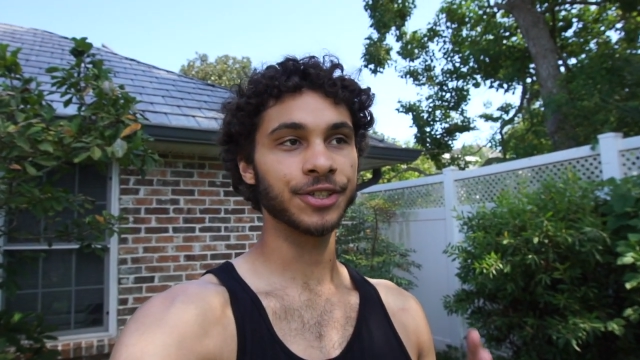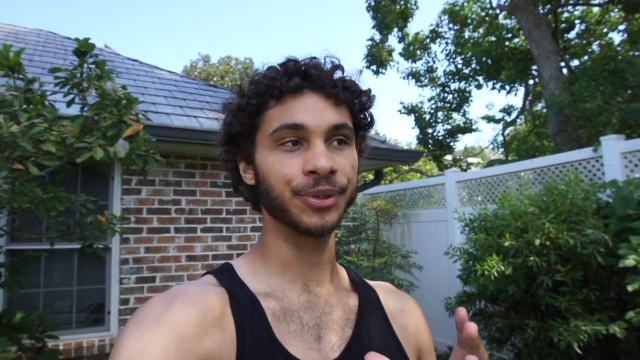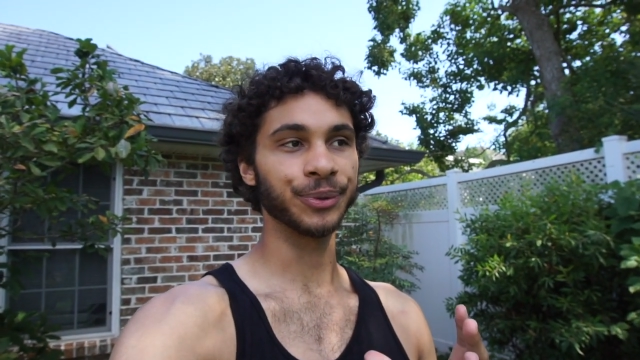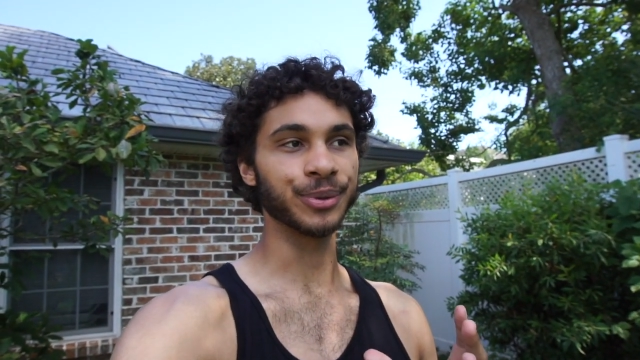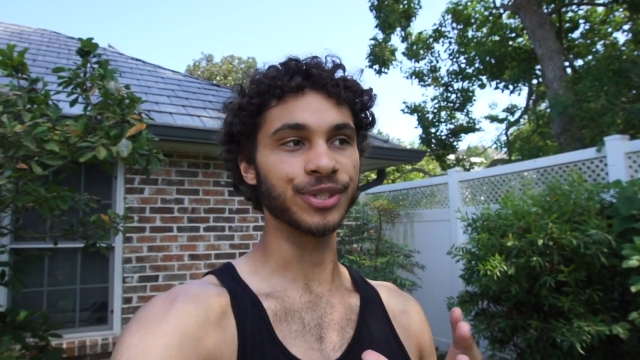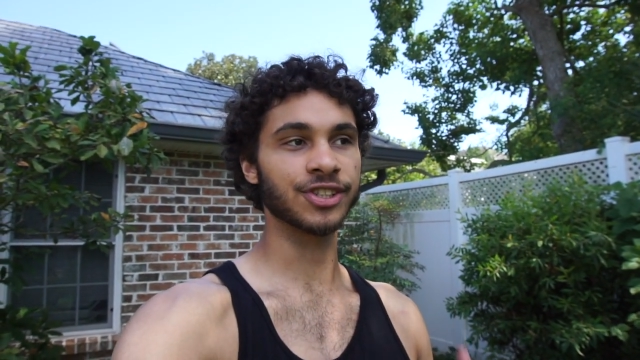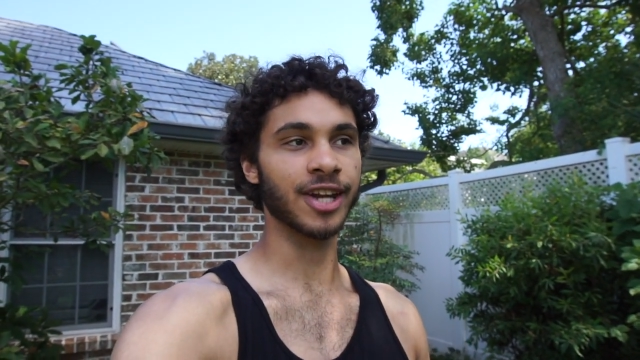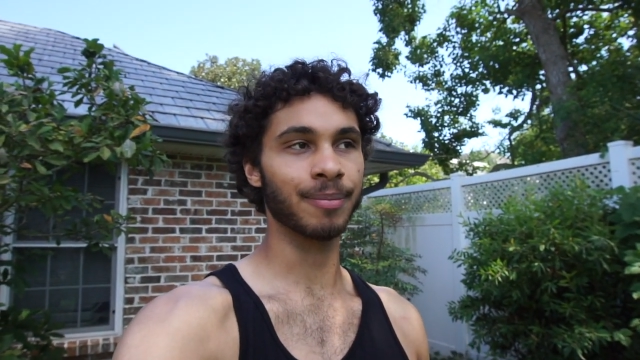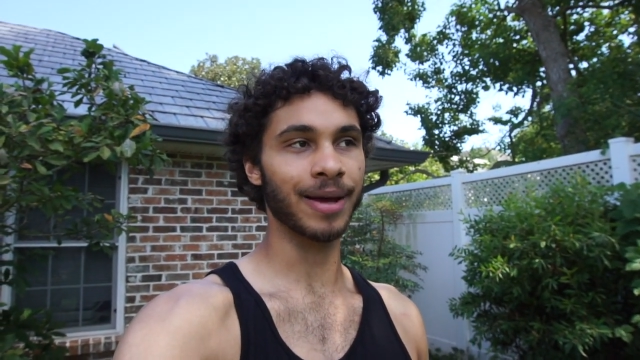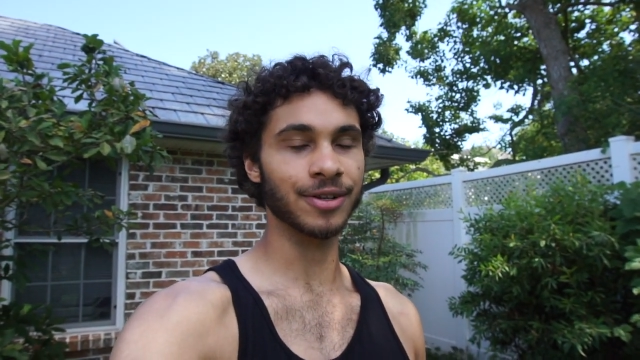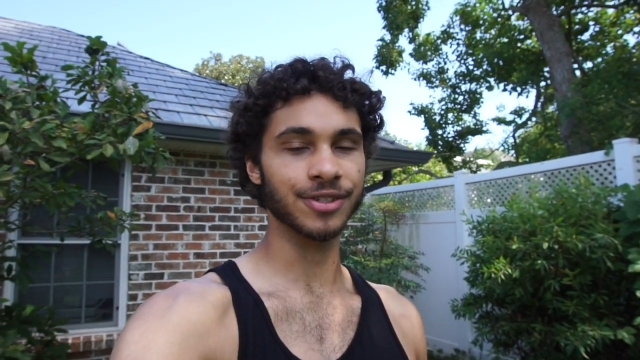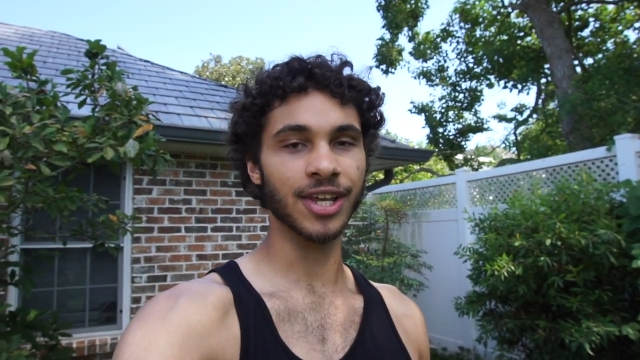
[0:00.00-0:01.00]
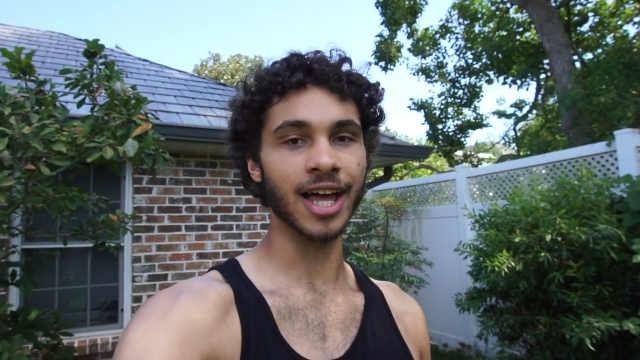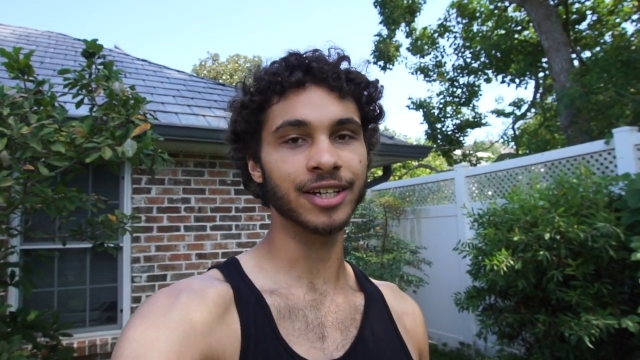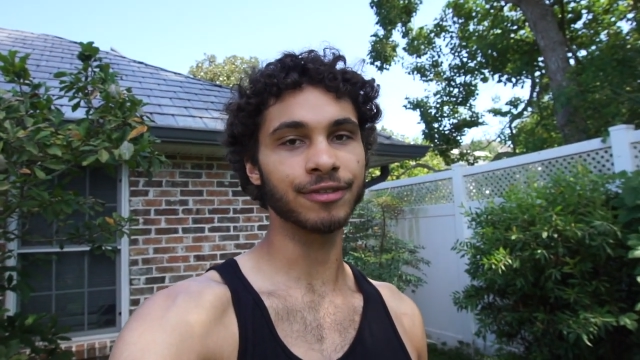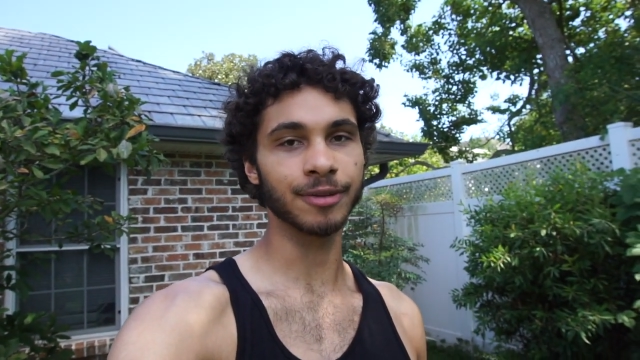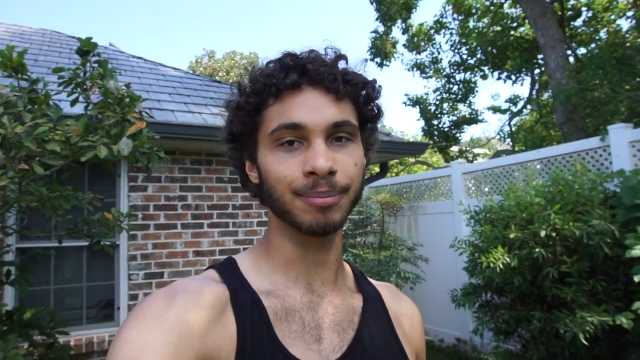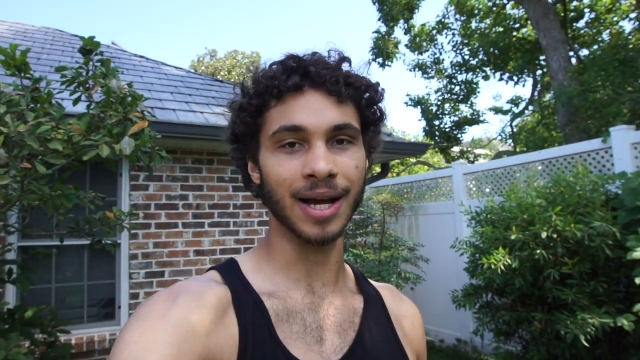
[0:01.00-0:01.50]
to step outside
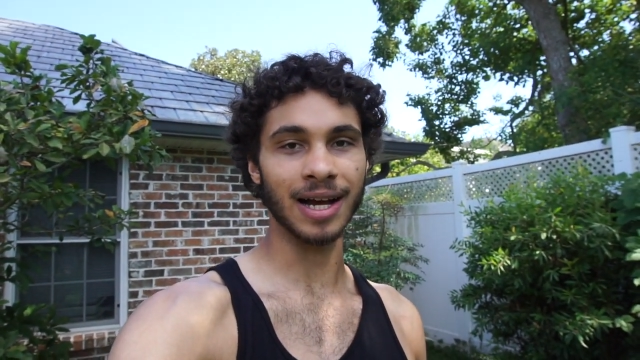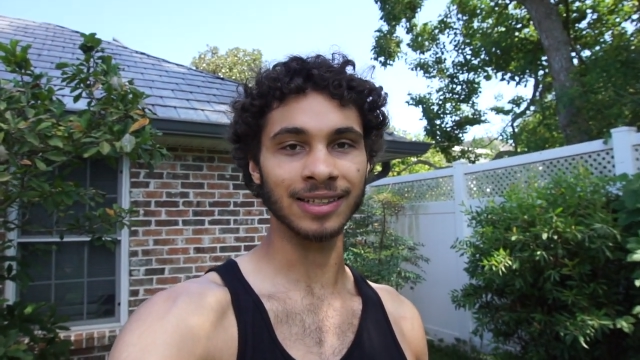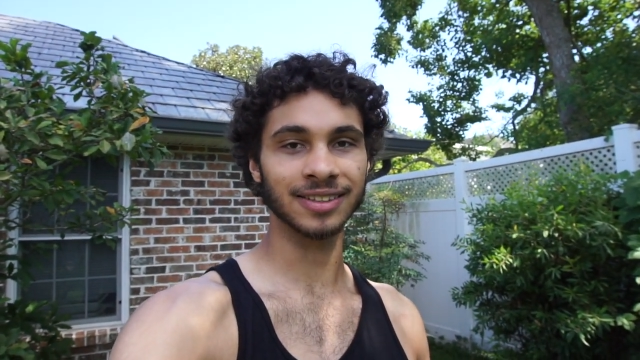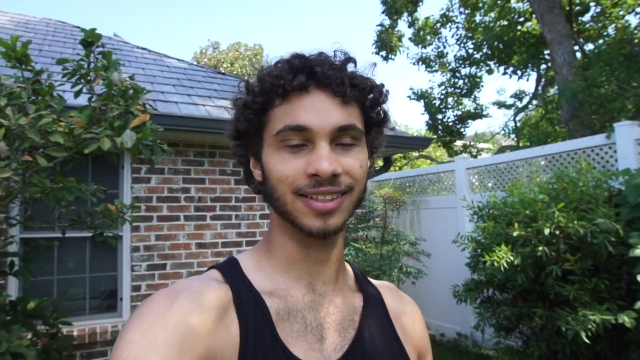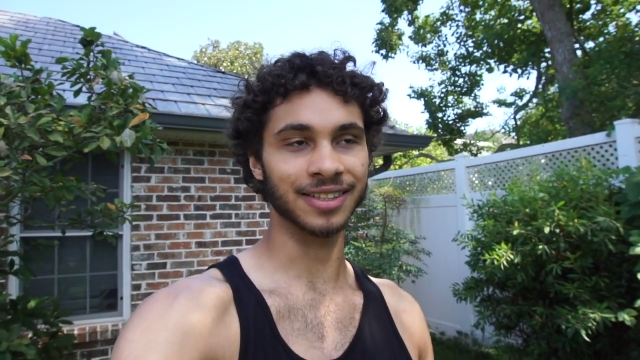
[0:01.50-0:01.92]
of the box